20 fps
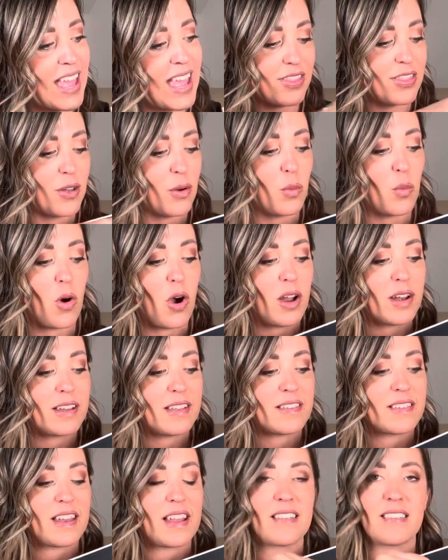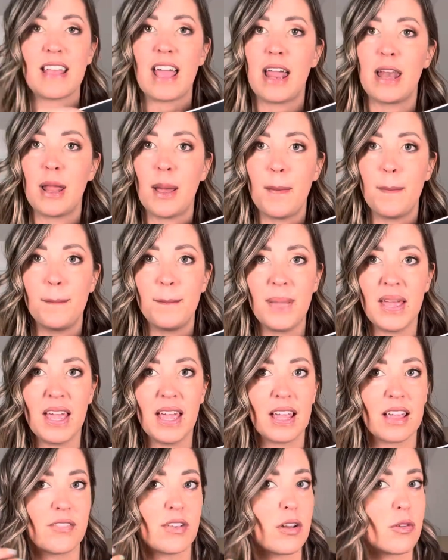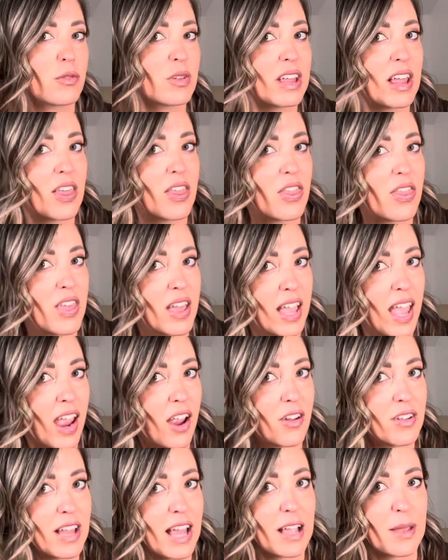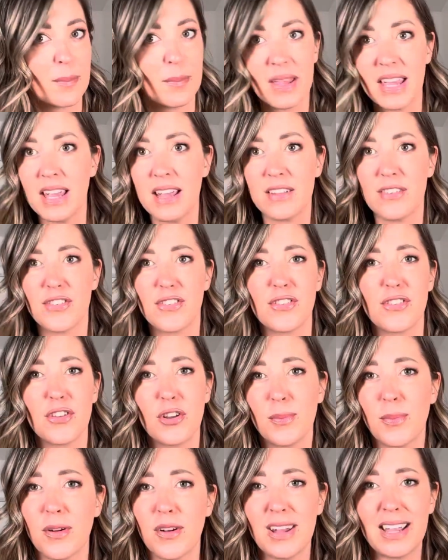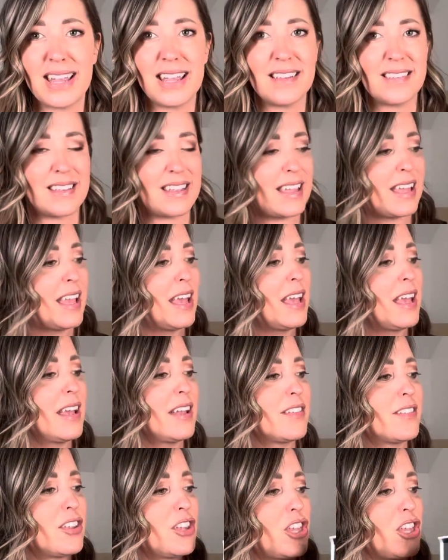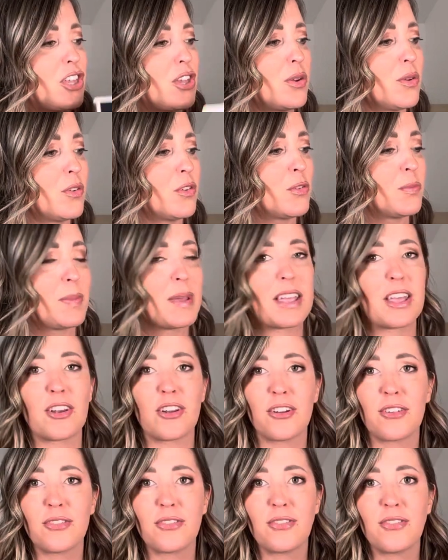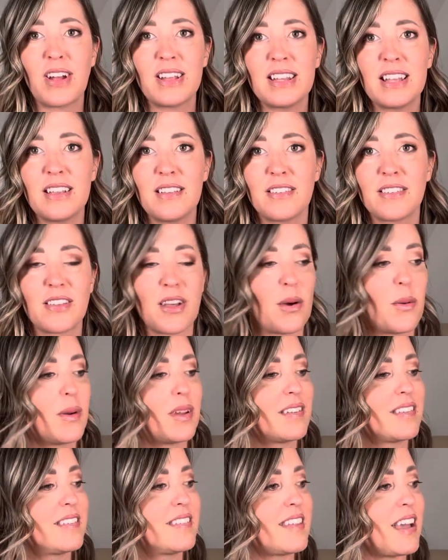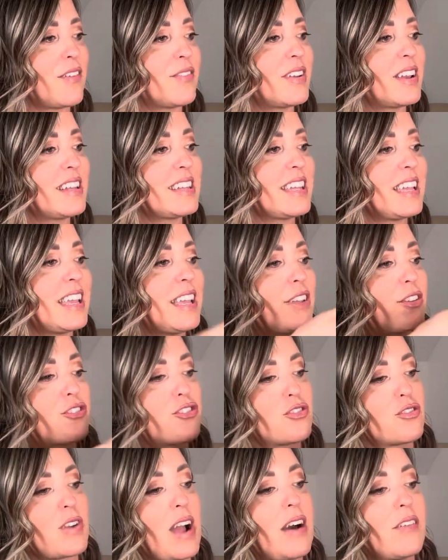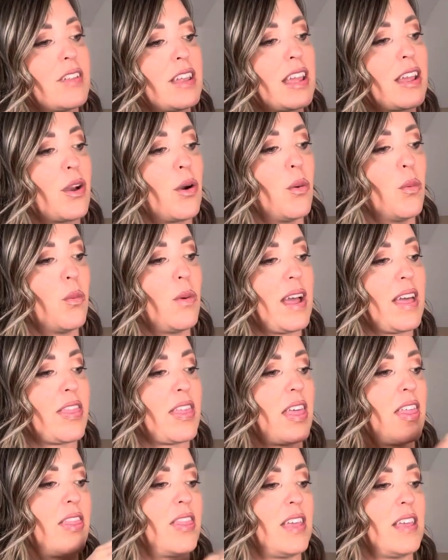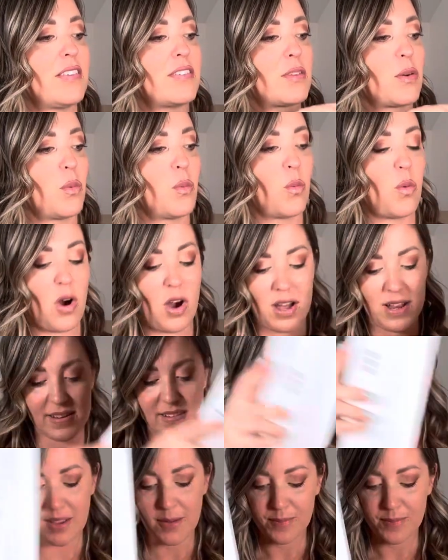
The wand is nice and big. If you have really thick hair like me, it's super easy to use, beginner friendly. So definitely traveling with this wand,